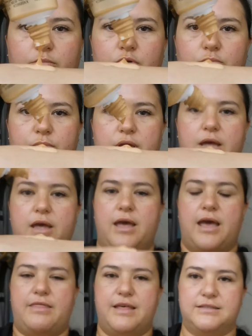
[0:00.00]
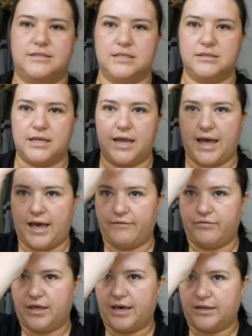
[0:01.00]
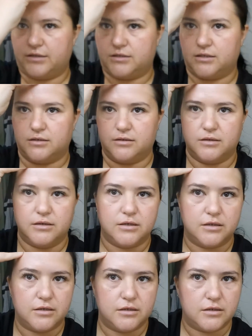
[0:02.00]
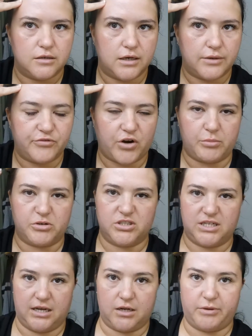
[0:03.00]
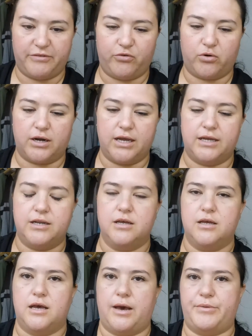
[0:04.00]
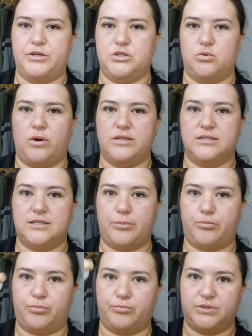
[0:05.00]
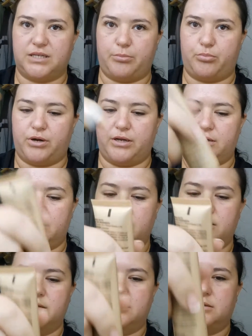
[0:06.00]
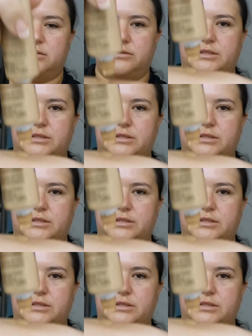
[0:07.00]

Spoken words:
boop. And then since I have that farmer's tan on my forehead, I'm going to do one separate little